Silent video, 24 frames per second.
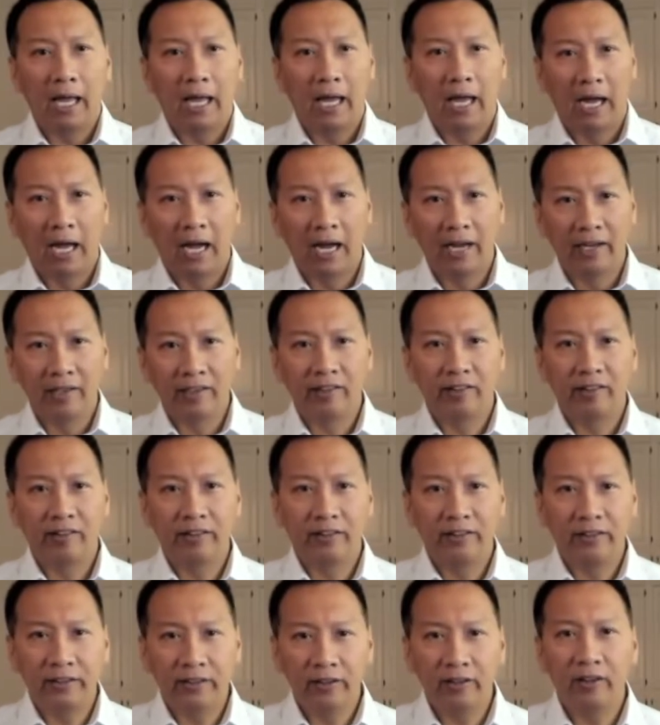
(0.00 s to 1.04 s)
I
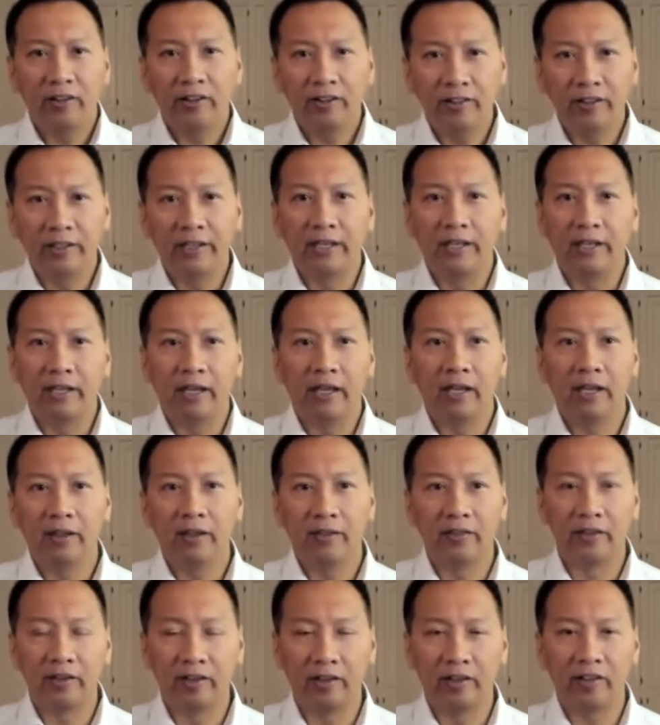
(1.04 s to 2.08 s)
still see
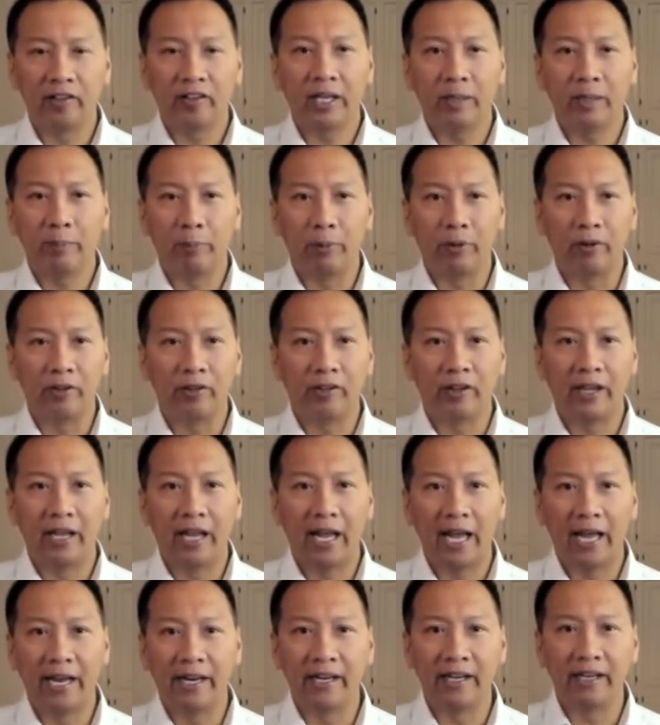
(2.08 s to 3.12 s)
the disciples
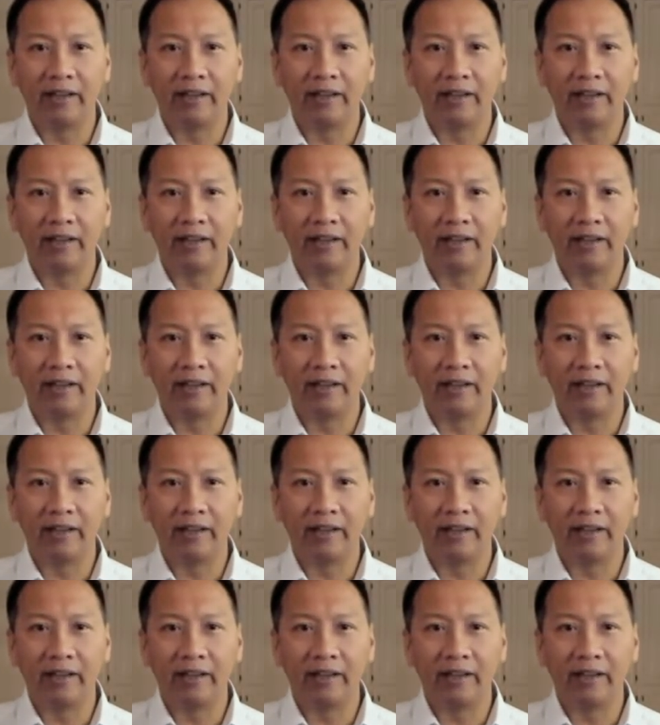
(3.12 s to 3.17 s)
ending